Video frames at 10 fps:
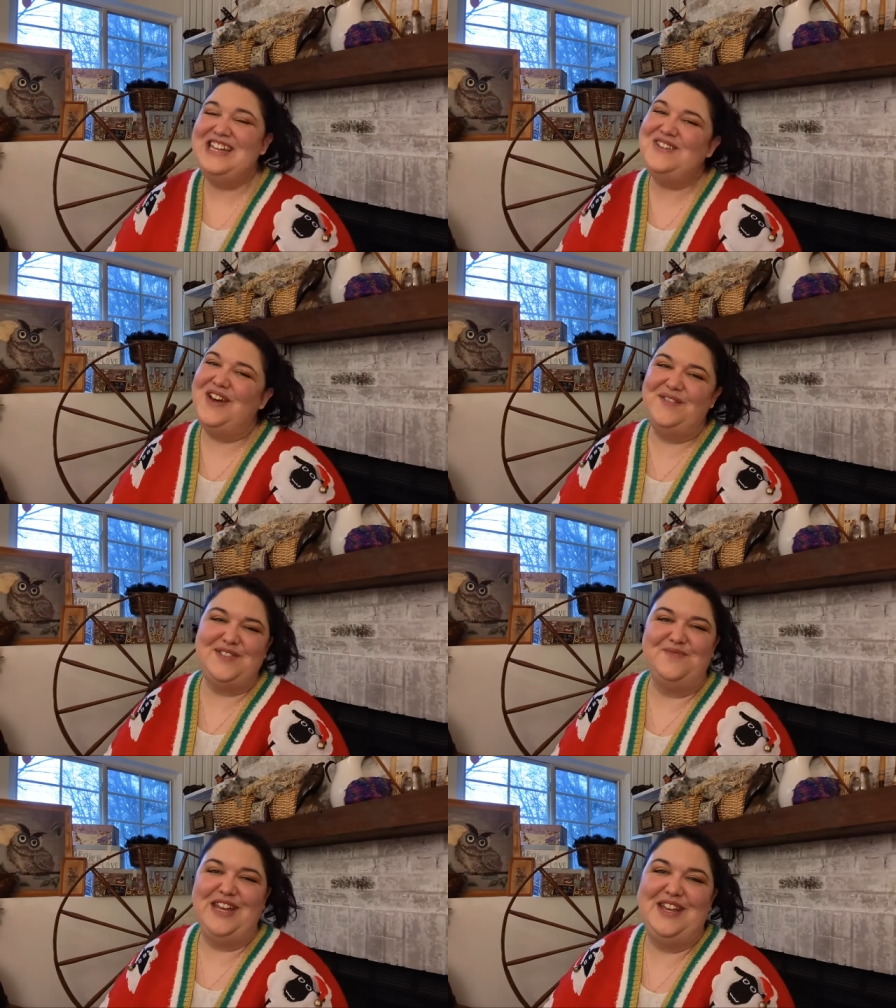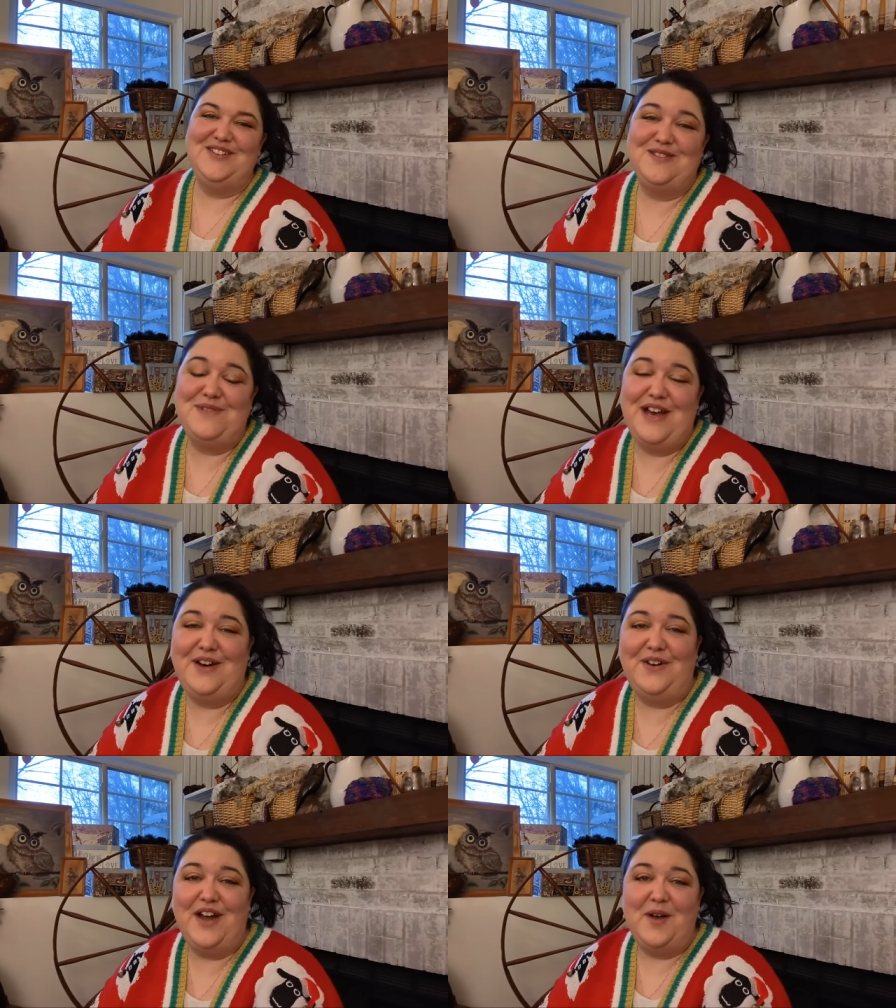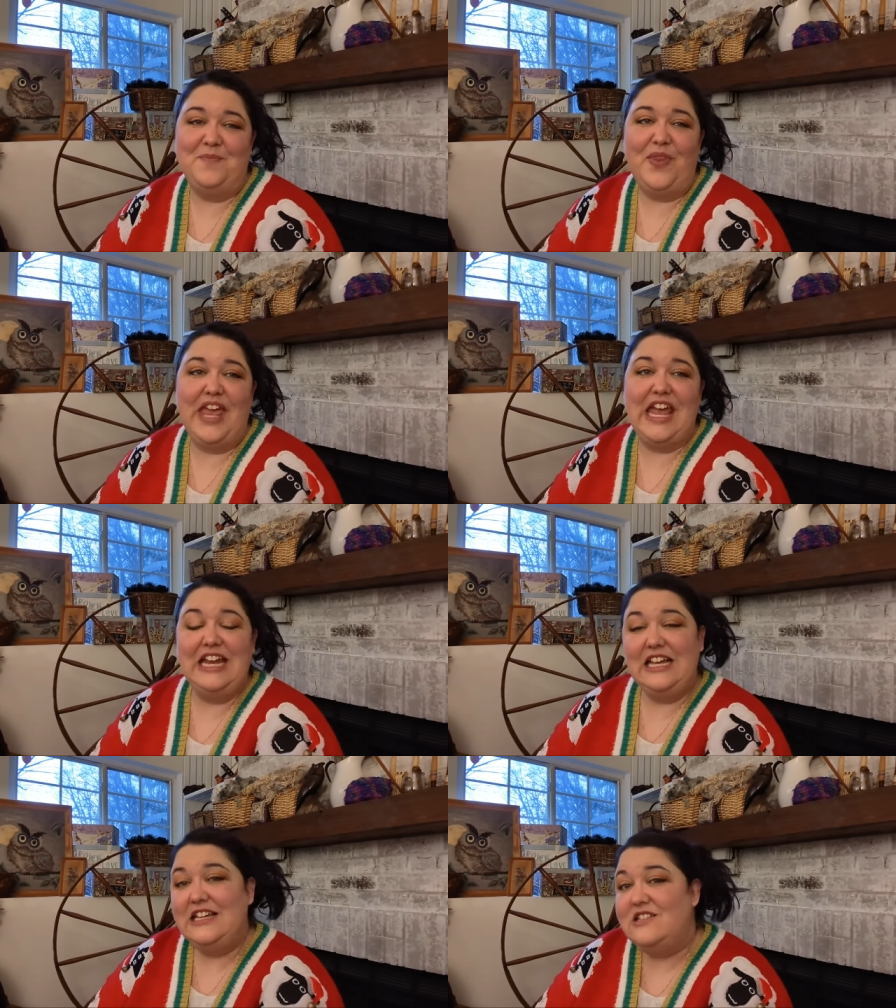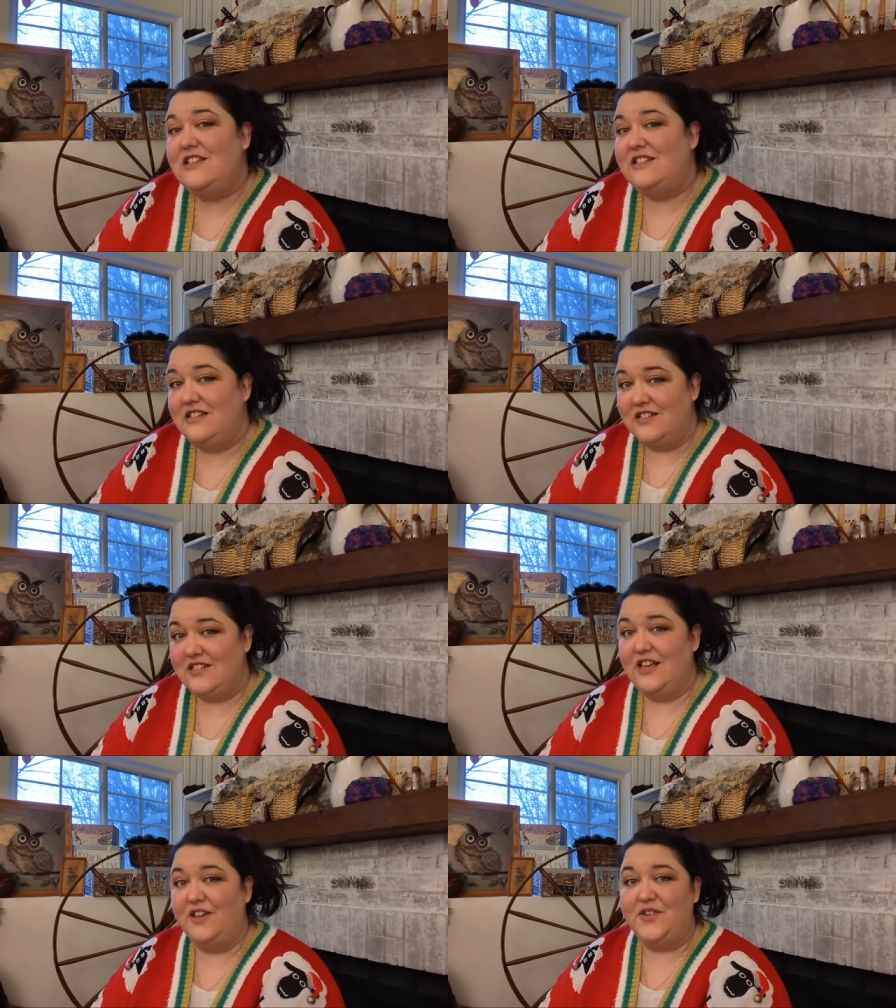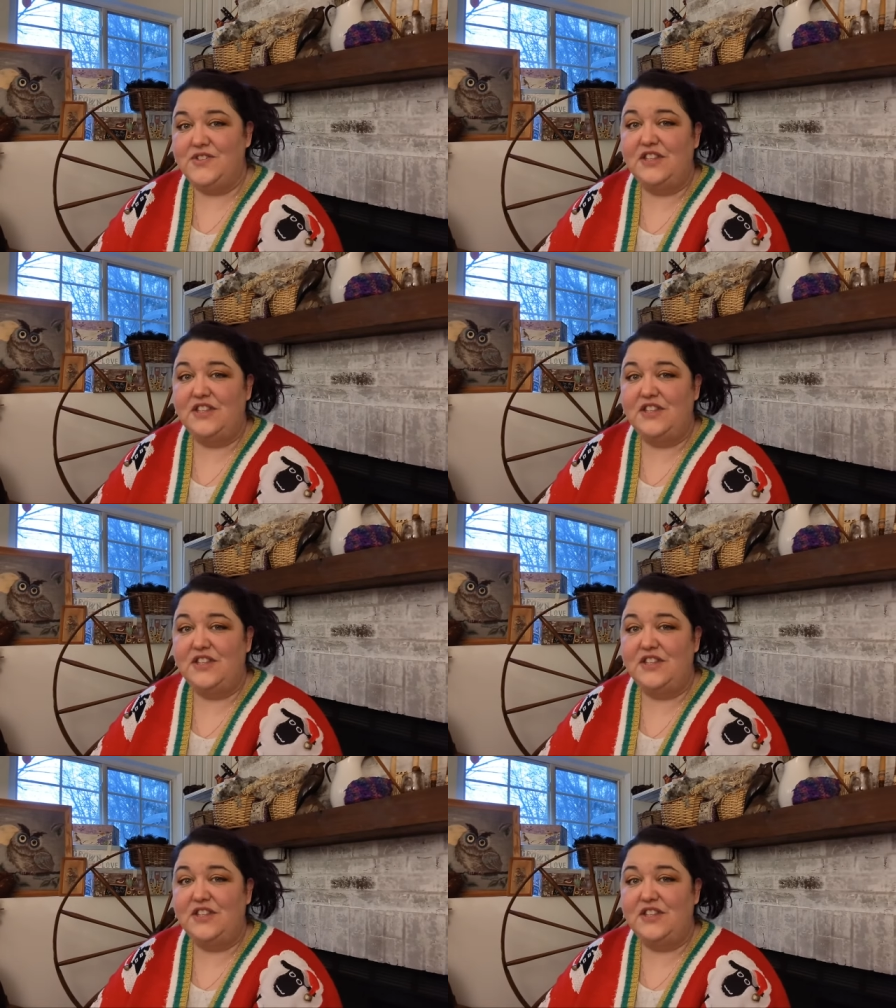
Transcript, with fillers: I do have some videos about um, getting consistent singles.